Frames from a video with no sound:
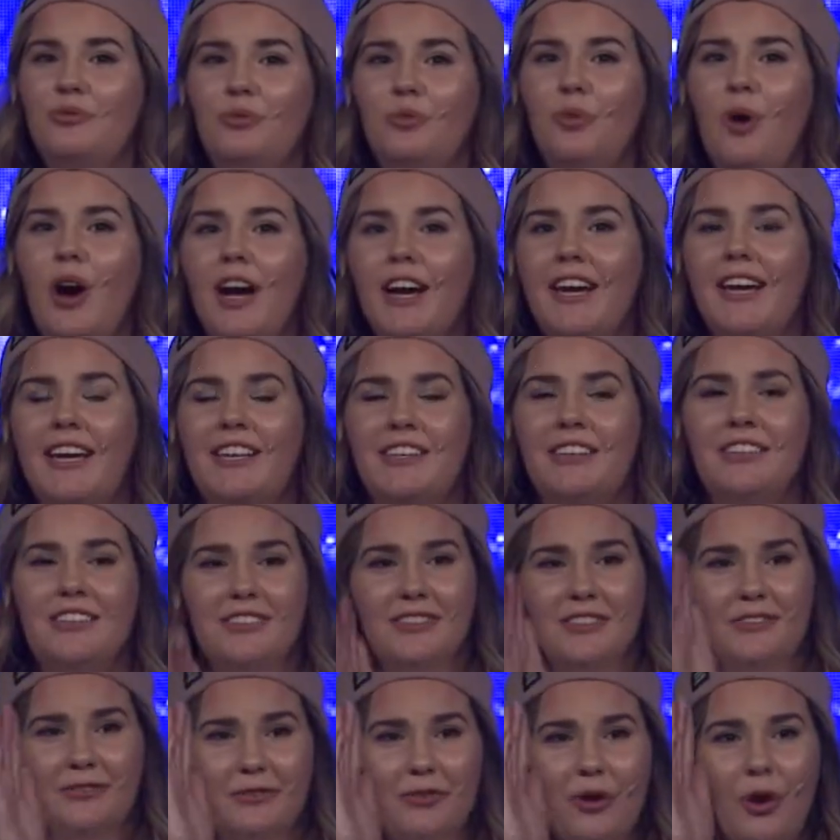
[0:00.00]

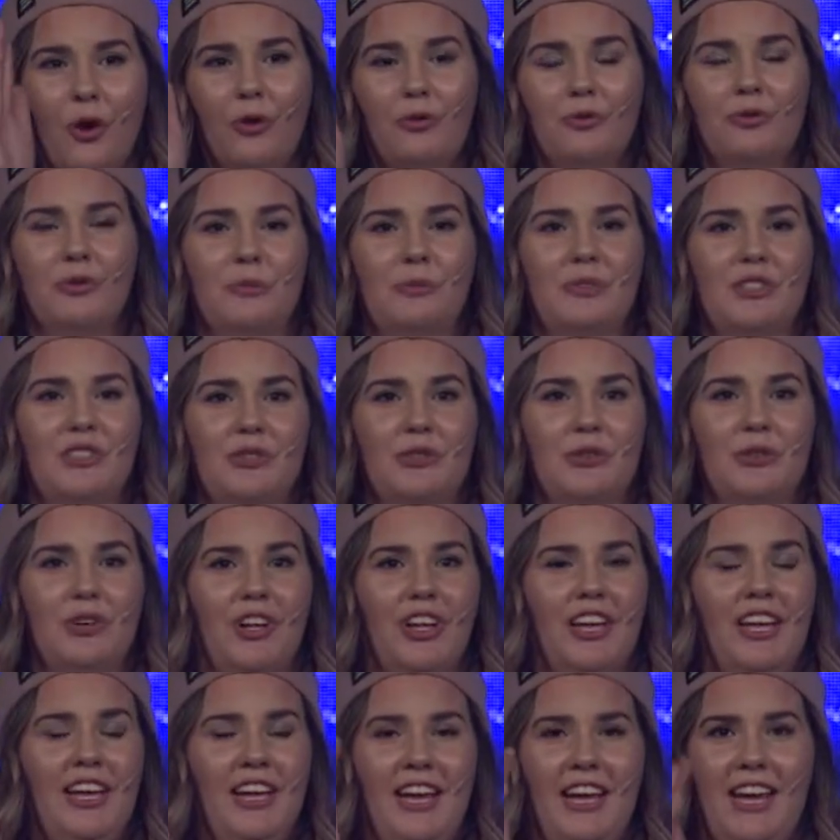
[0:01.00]
walking home from
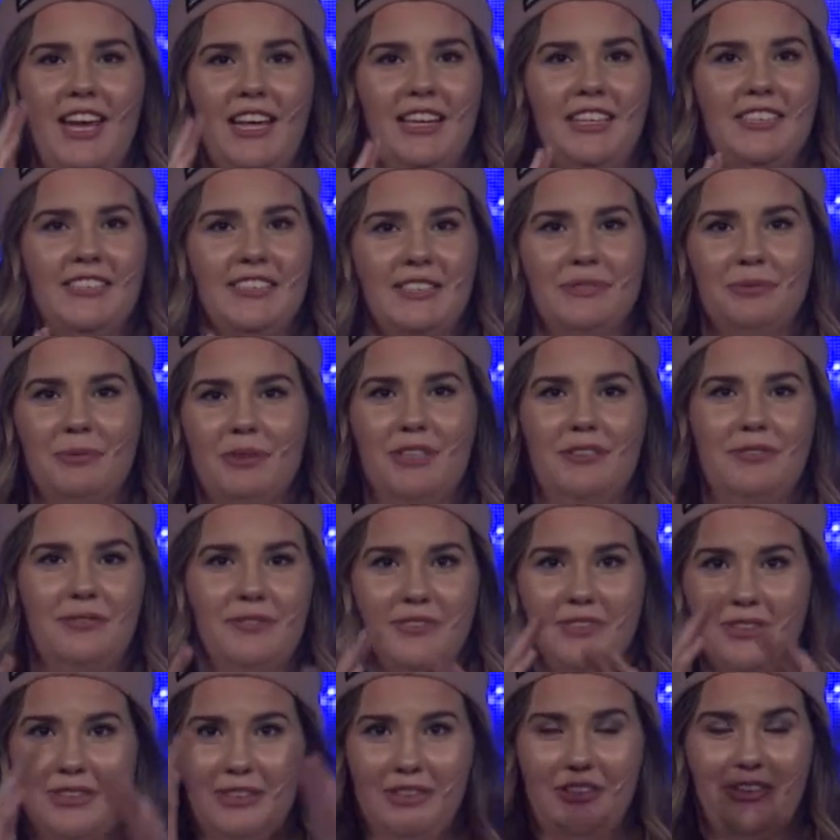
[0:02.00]
school, and this is one of
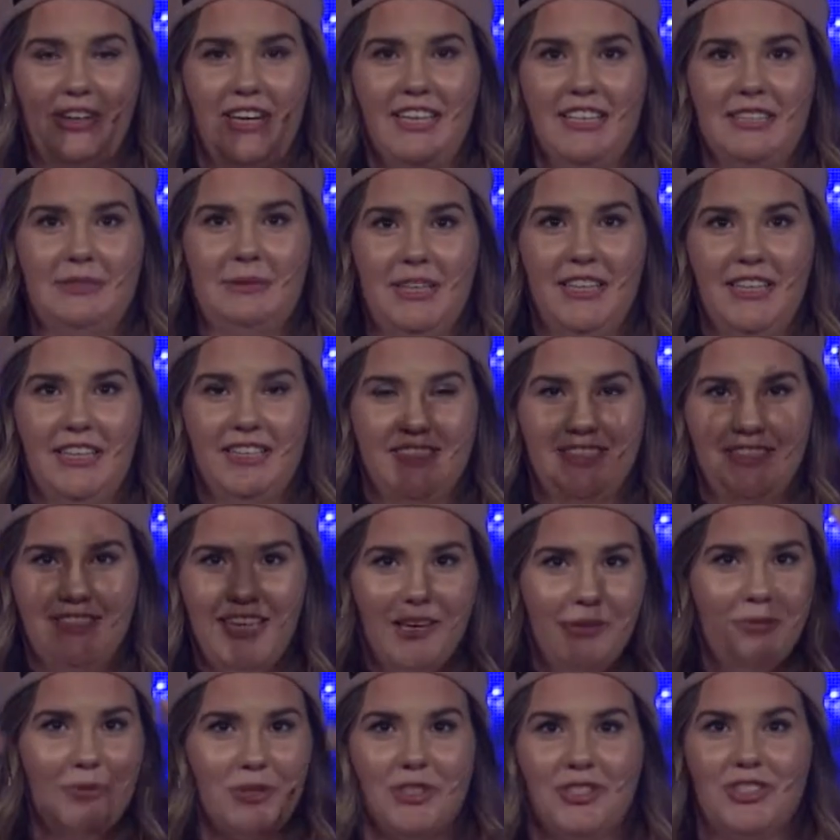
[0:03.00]
the greatest, and the
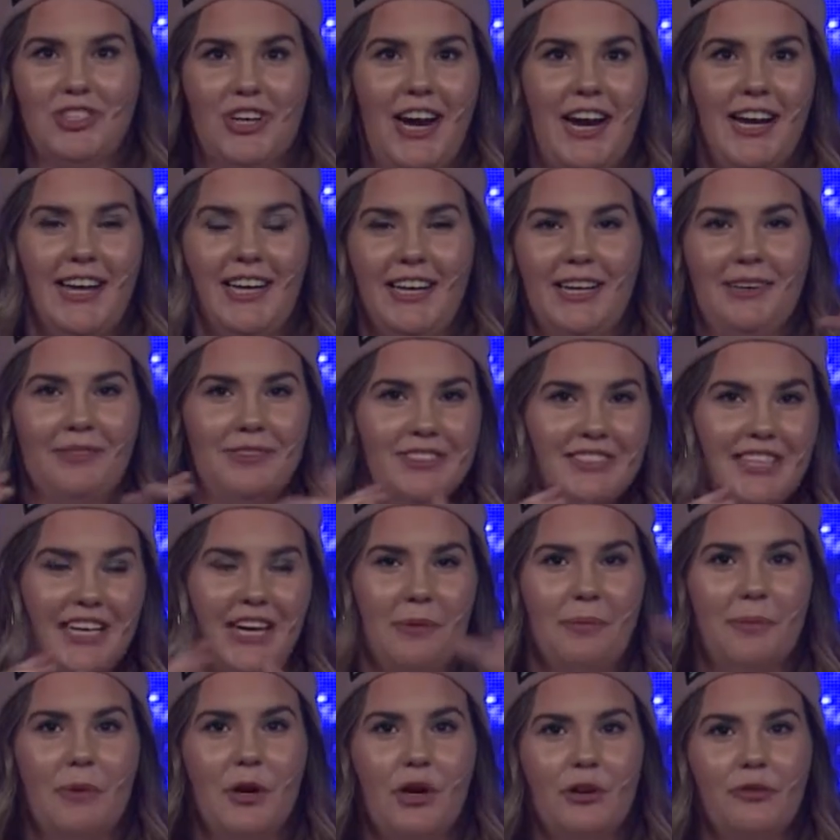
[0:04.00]
sun was shining, it was like
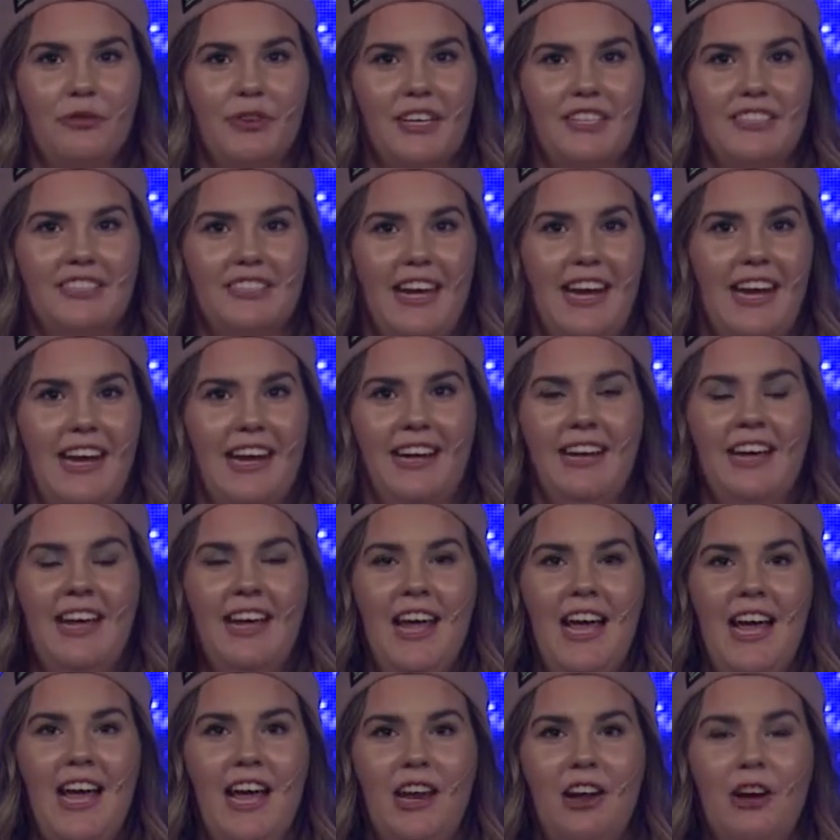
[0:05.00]
a perfect day,
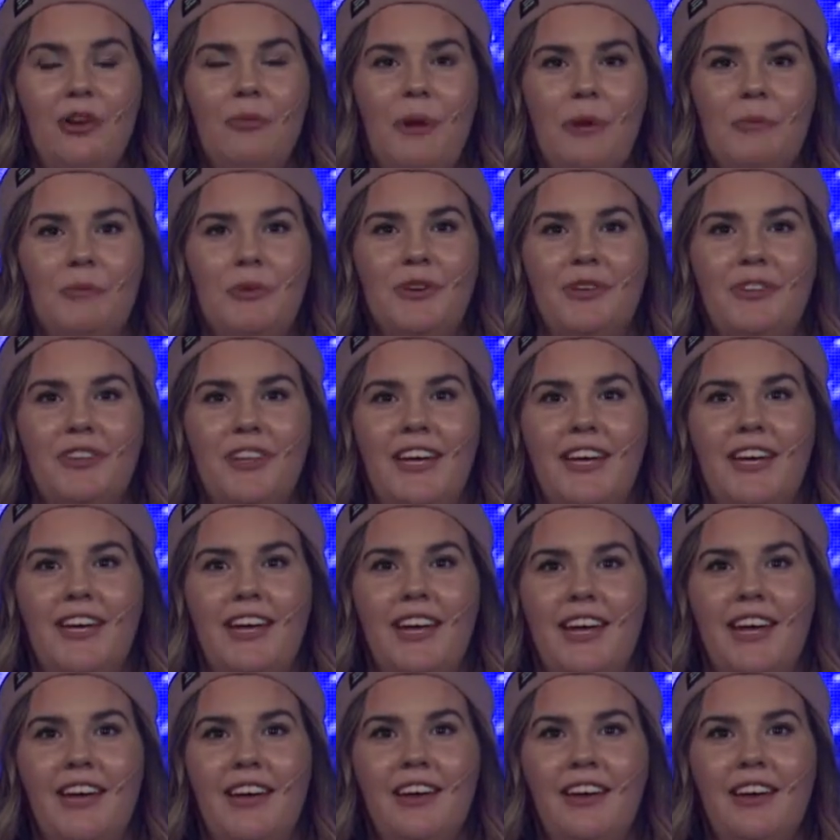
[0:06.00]
and I remember
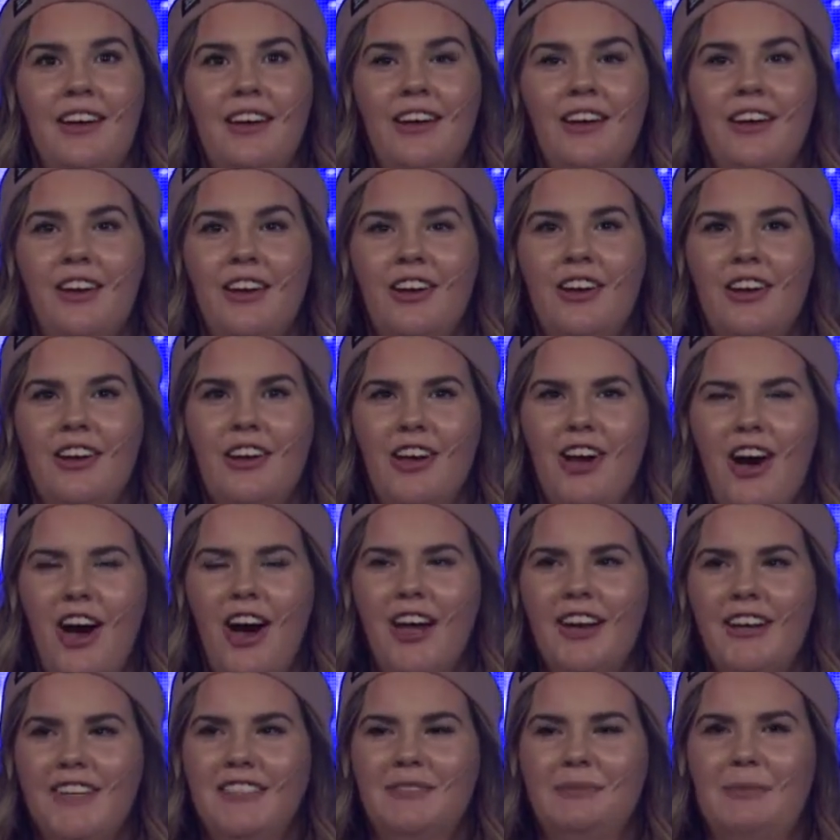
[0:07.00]
thinking,
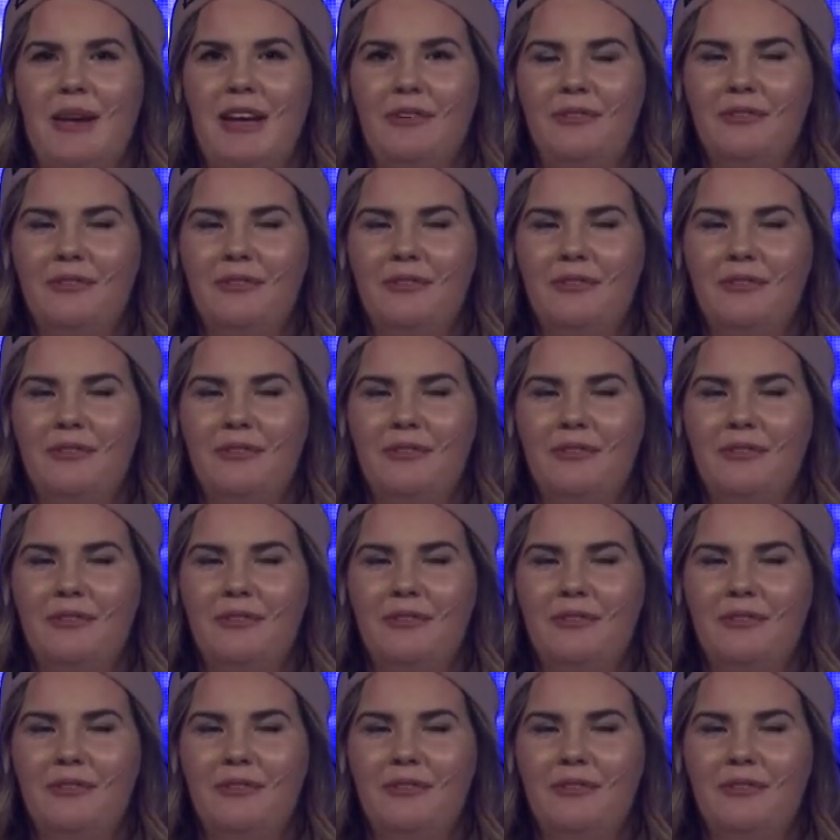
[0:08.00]
God is my